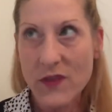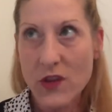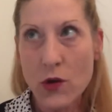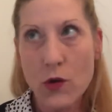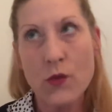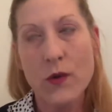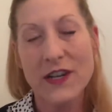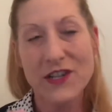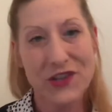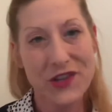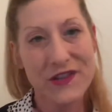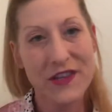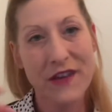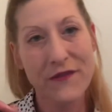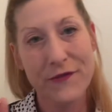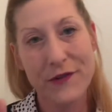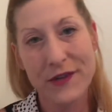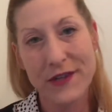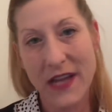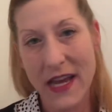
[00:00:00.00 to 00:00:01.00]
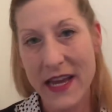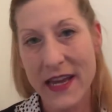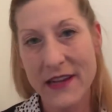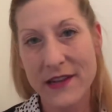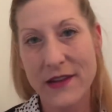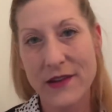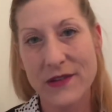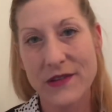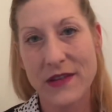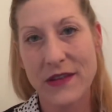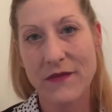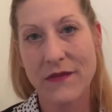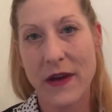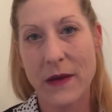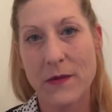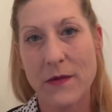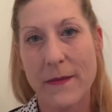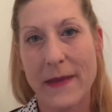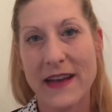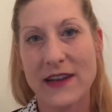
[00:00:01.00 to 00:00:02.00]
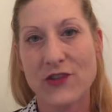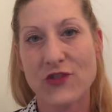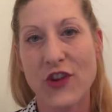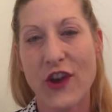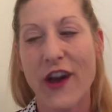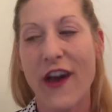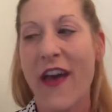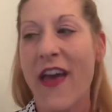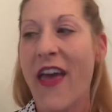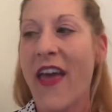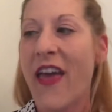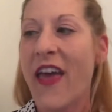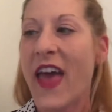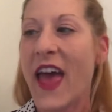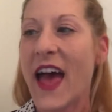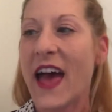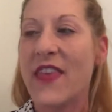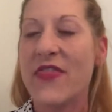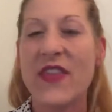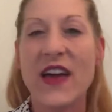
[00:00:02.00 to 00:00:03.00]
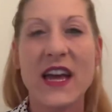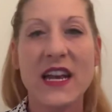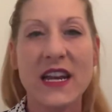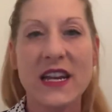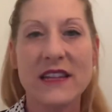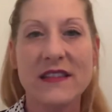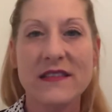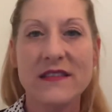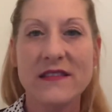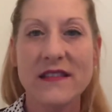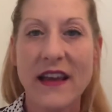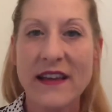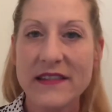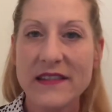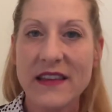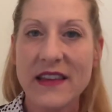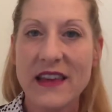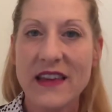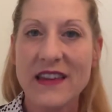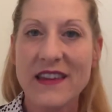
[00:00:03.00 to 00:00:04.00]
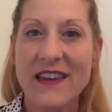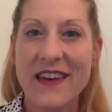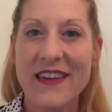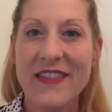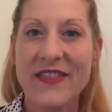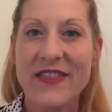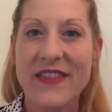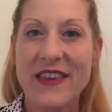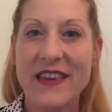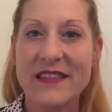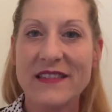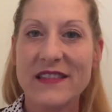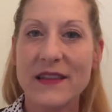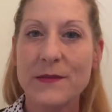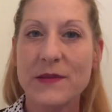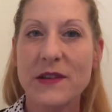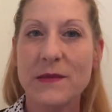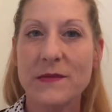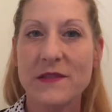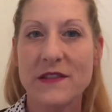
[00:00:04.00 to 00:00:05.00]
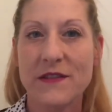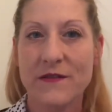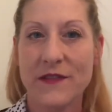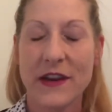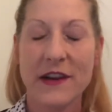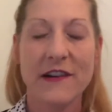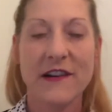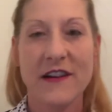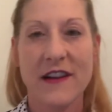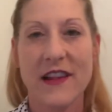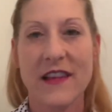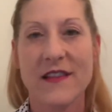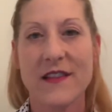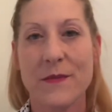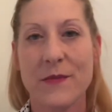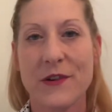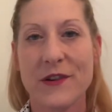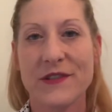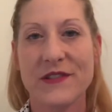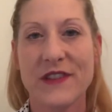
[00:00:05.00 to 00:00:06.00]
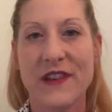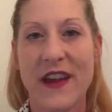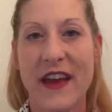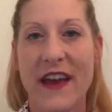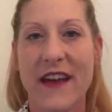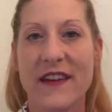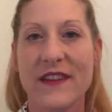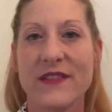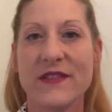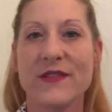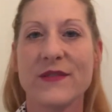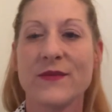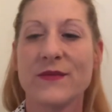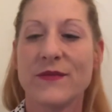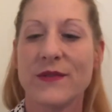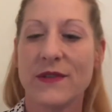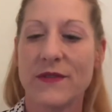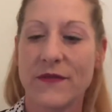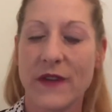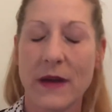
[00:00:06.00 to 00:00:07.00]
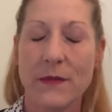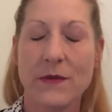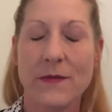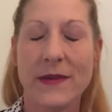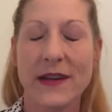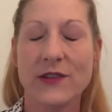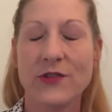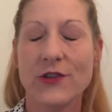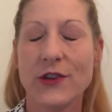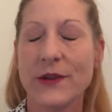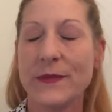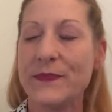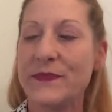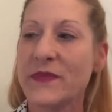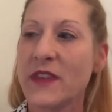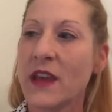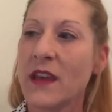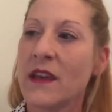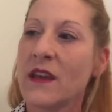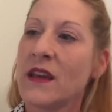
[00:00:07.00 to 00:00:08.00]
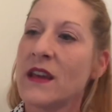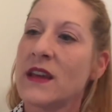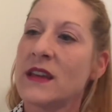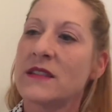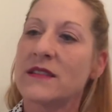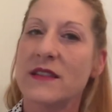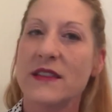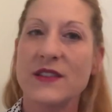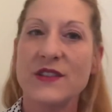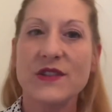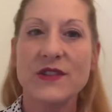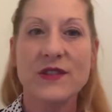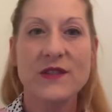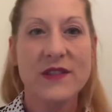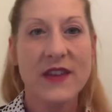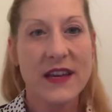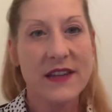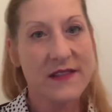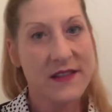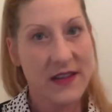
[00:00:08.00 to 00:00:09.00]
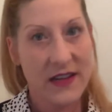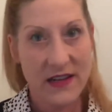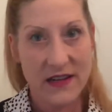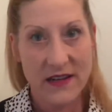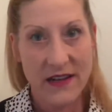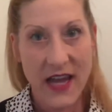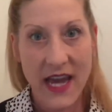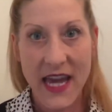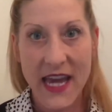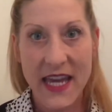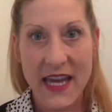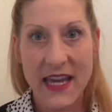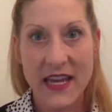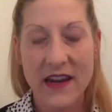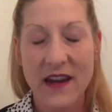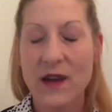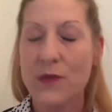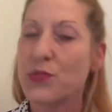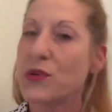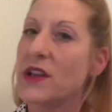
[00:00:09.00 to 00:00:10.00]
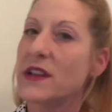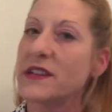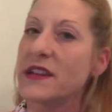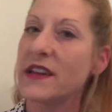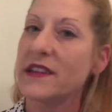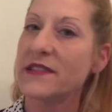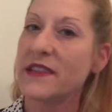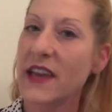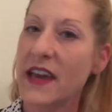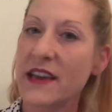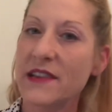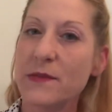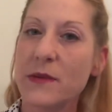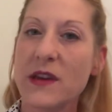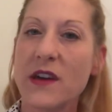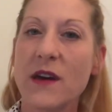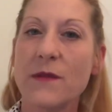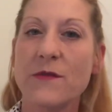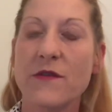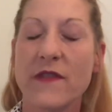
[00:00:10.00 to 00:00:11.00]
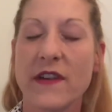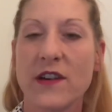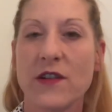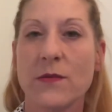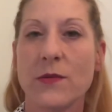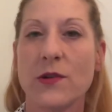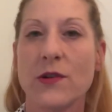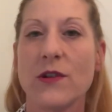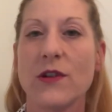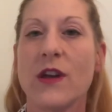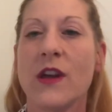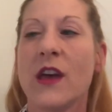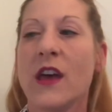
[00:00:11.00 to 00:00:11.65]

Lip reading: or I should say for diagnosing fibromyalgia, and then assessing the symptom severity the person has with fibromyalgia. Since 2010, a blood test has become available,